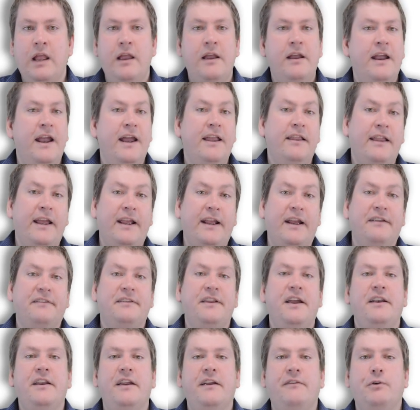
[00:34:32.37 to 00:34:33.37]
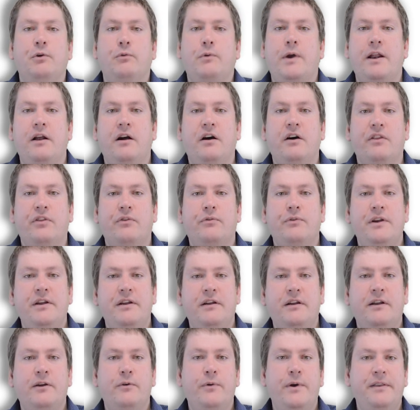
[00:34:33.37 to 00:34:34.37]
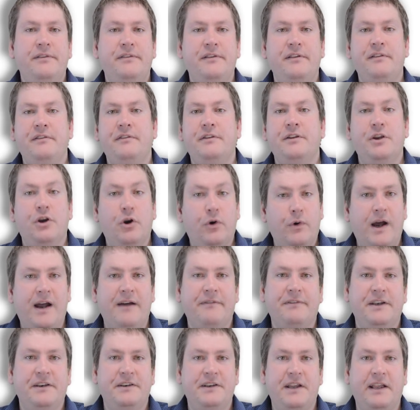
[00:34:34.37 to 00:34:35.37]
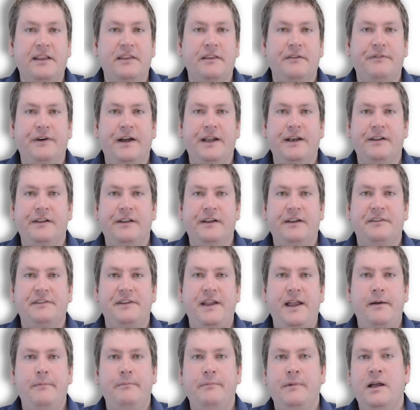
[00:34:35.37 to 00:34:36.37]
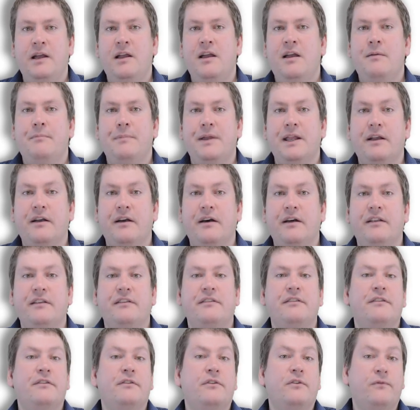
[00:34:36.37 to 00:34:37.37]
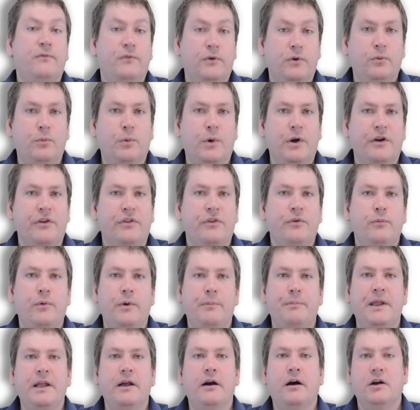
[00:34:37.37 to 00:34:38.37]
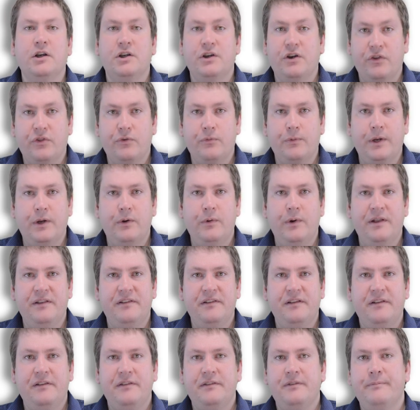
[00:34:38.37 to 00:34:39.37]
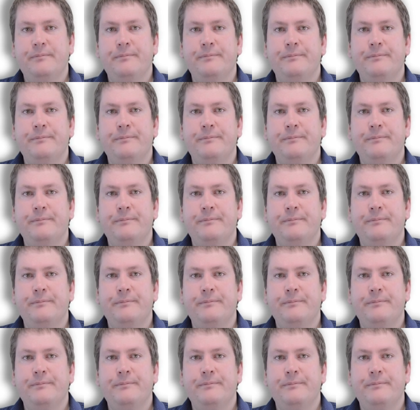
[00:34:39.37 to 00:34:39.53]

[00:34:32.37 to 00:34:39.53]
And like I said, if you write all 3 quizzes, you don't have to take the final exam because the full worth will be on your 3 quizzes.